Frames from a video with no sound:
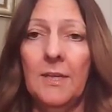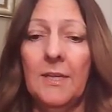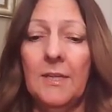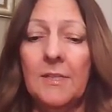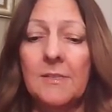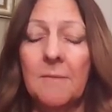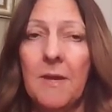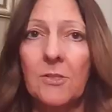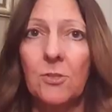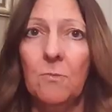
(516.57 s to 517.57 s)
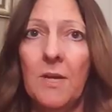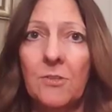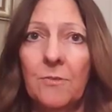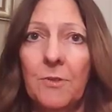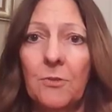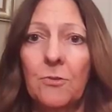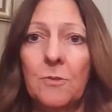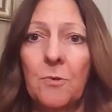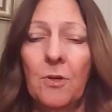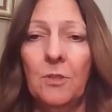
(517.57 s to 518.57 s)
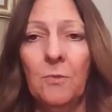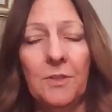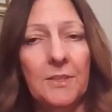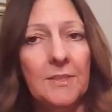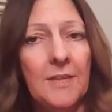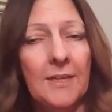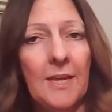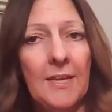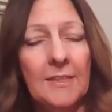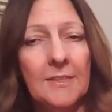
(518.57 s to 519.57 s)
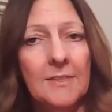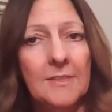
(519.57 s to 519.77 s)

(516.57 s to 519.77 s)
It is about 2 miles from the cruise port. You will need to take a